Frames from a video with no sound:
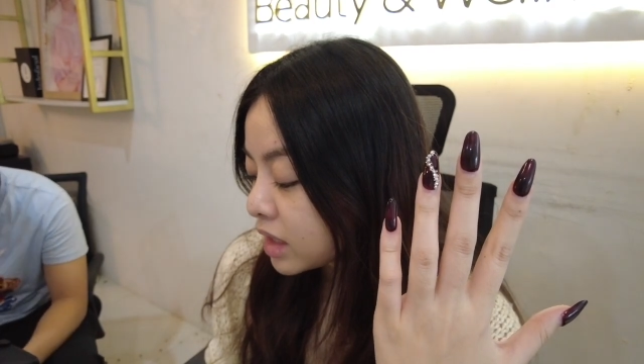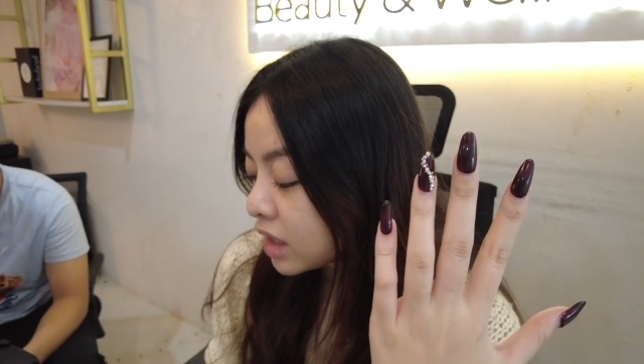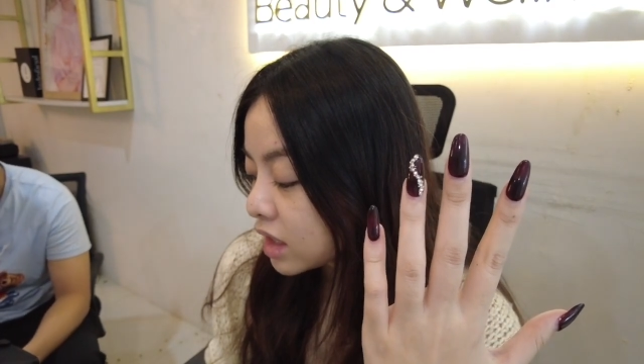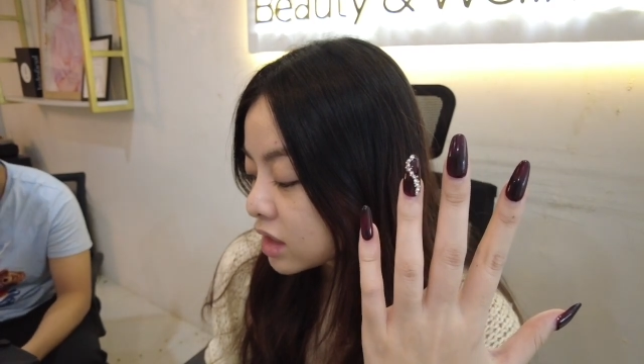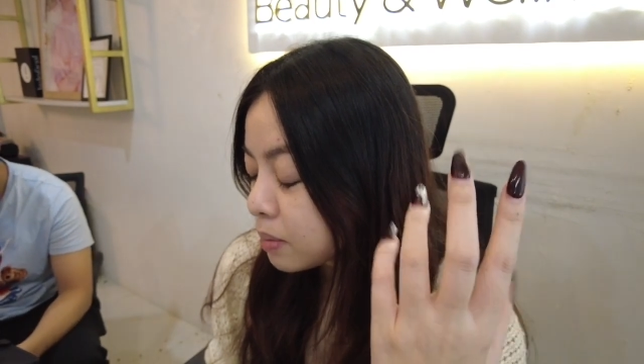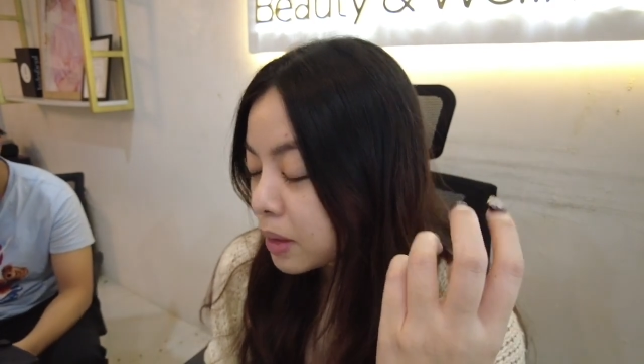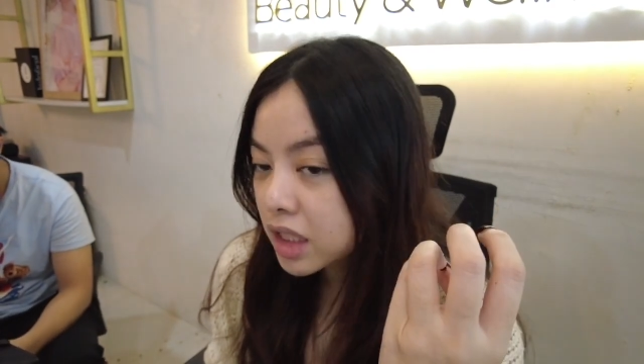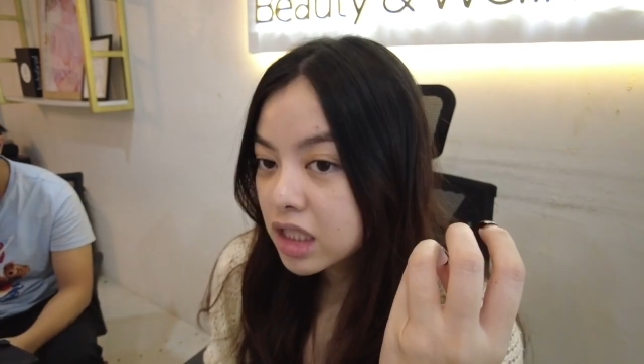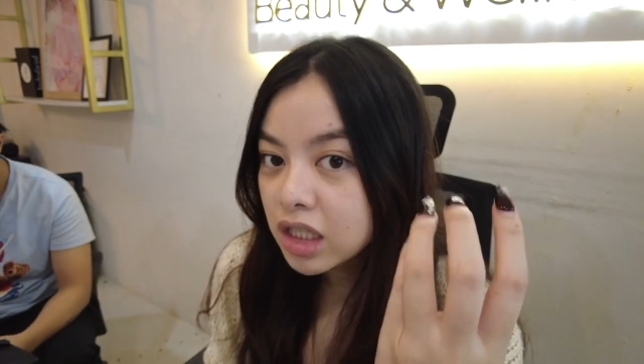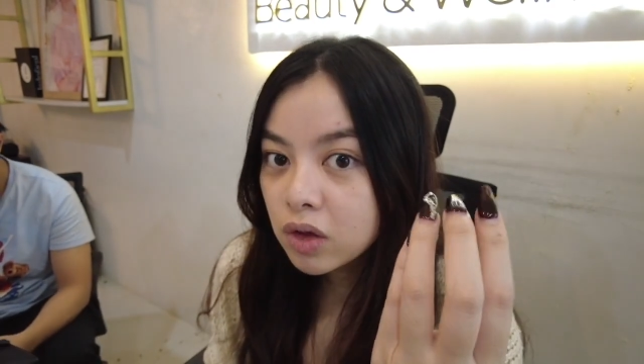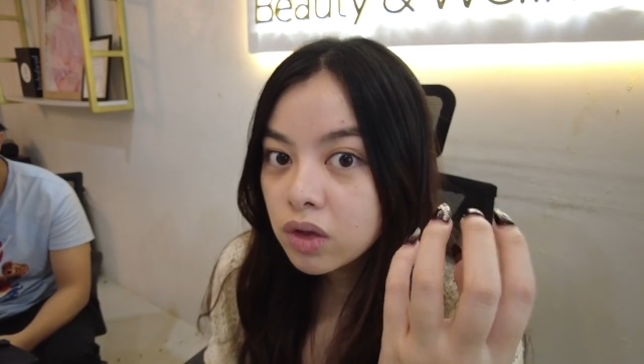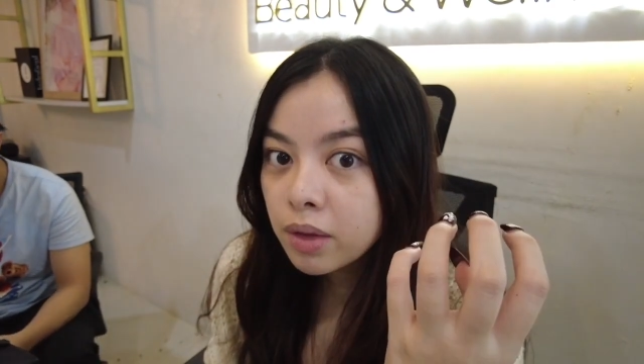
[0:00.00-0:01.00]
nails but
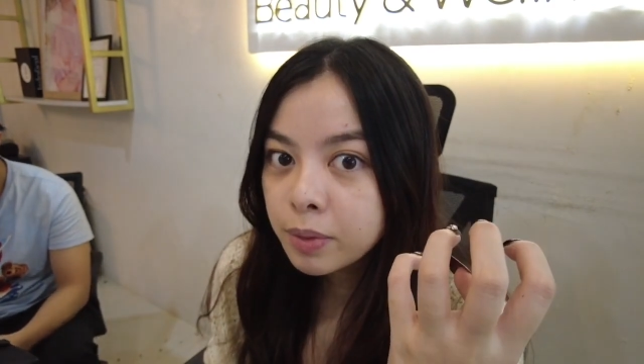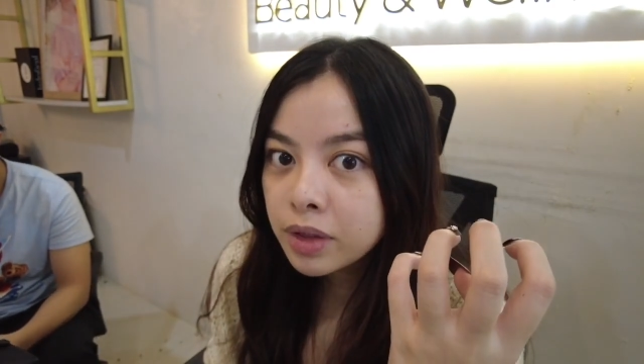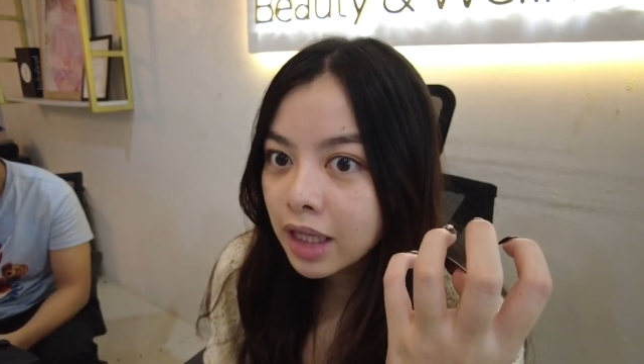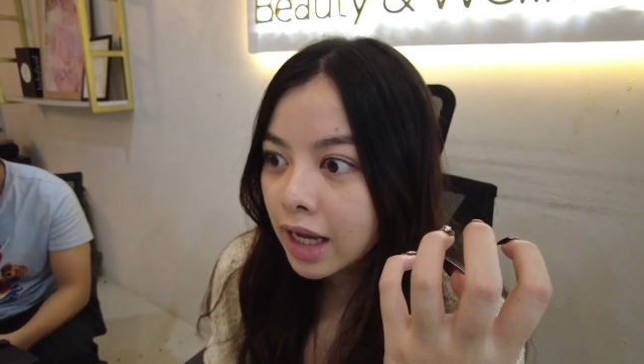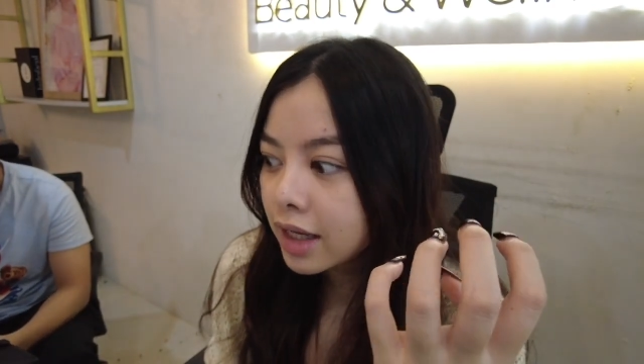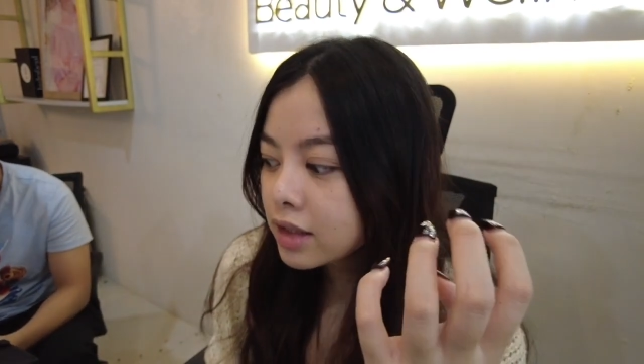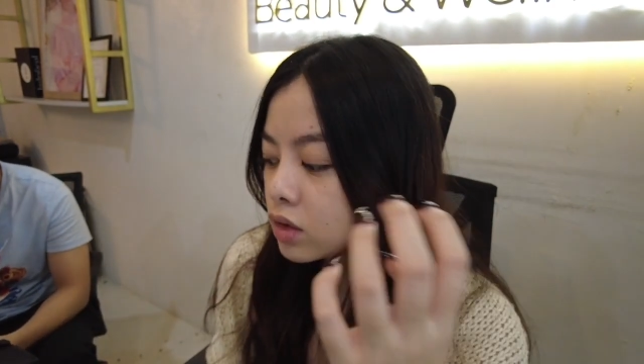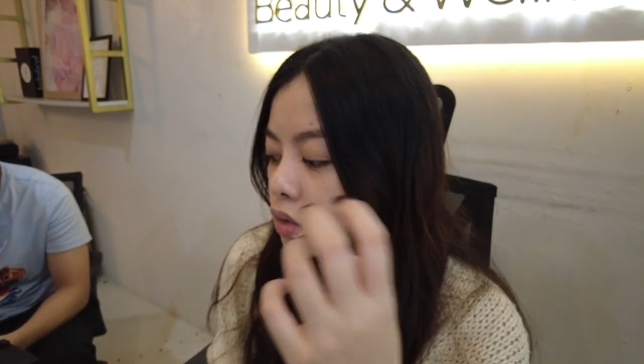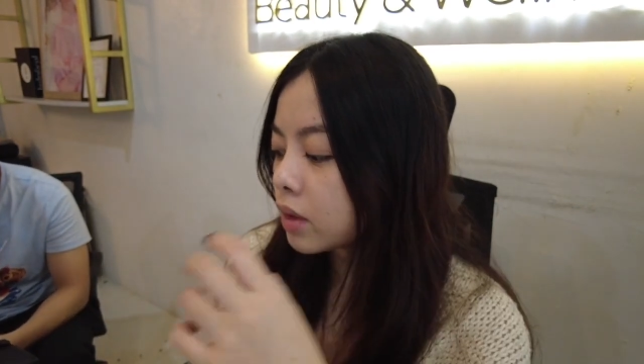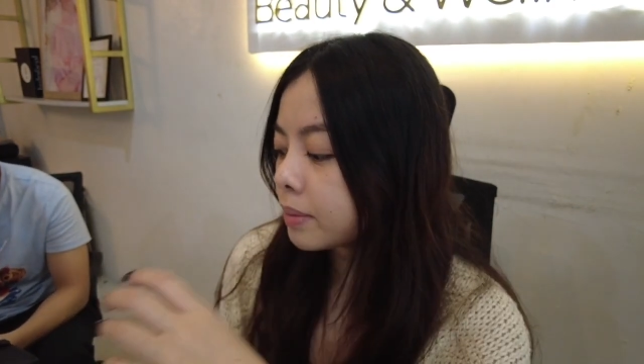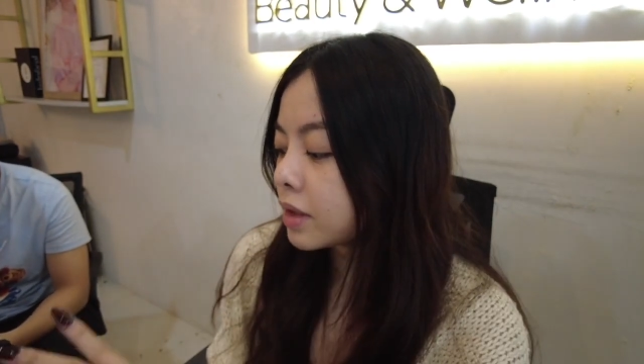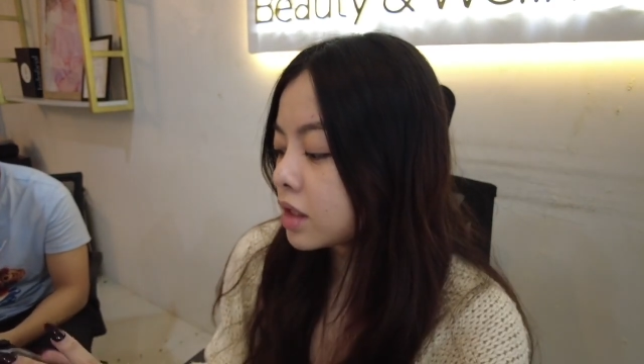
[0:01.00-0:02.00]
hindi ko napuntahan,
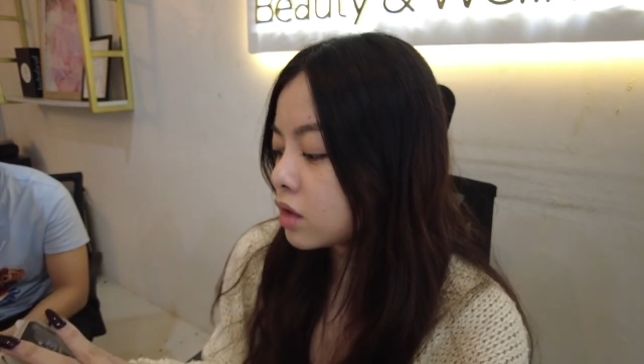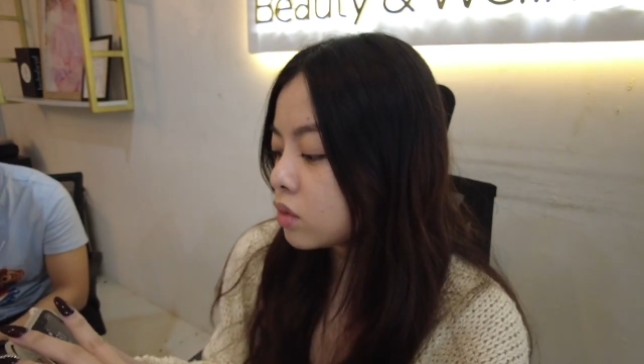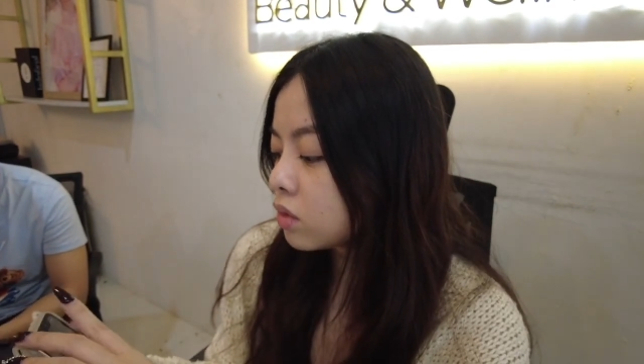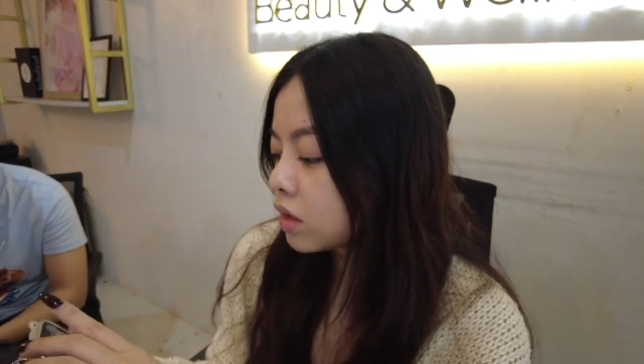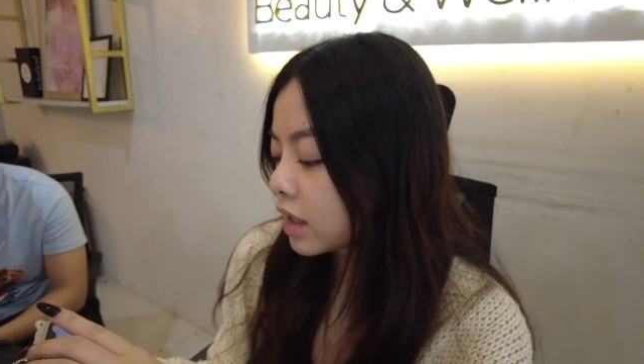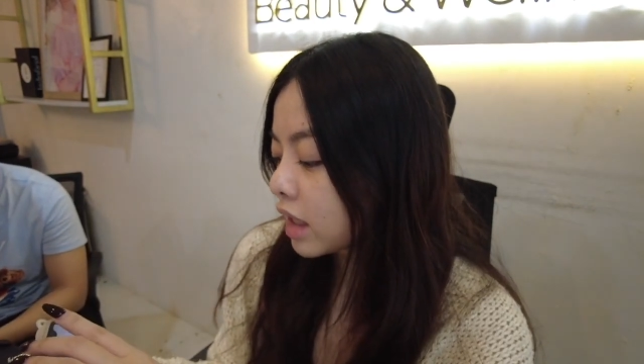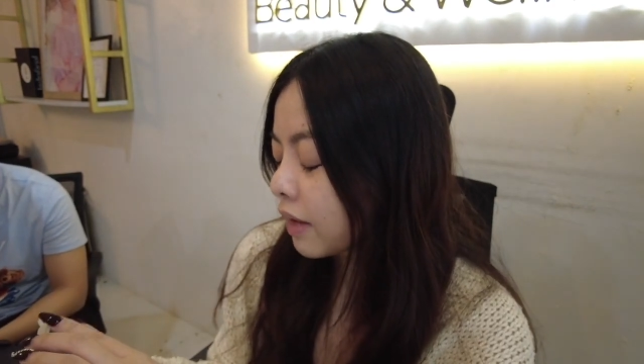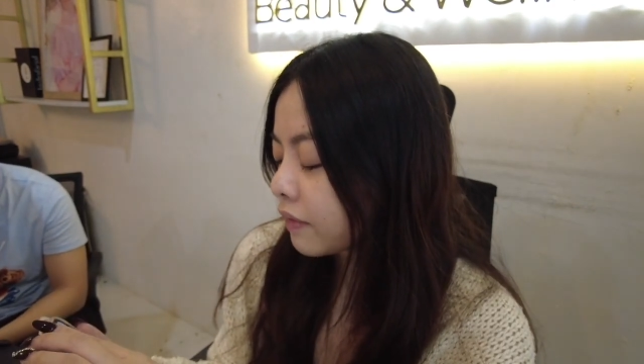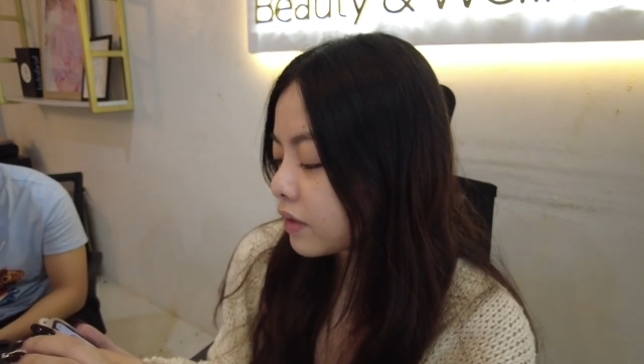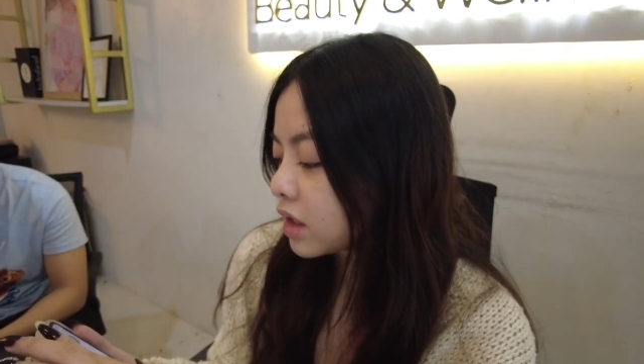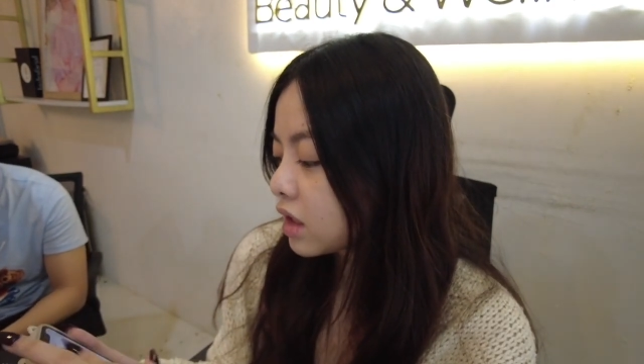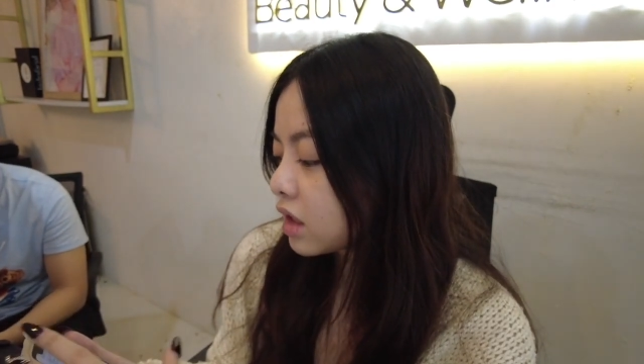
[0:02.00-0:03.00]
so I'm gonna do that
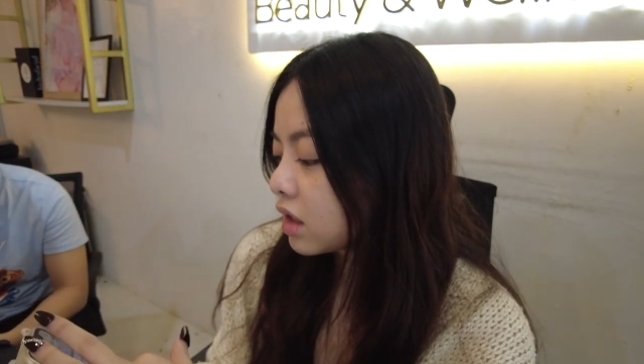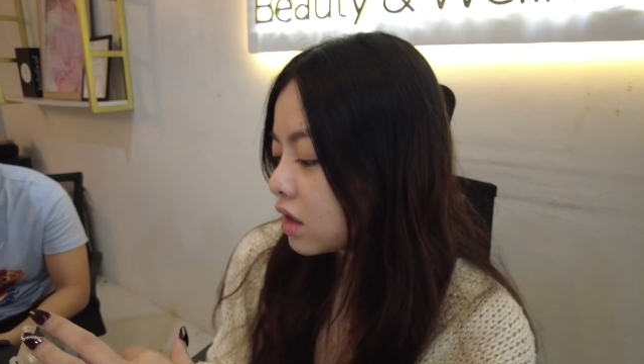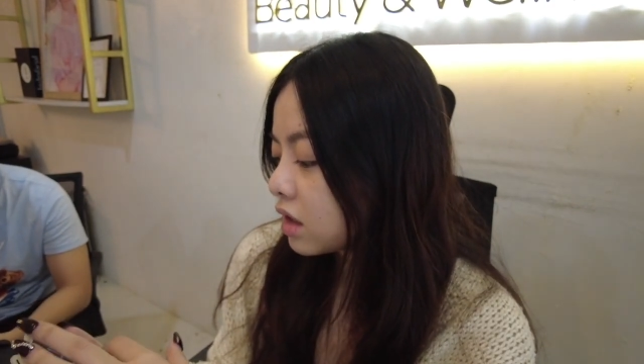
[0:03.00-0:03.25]
after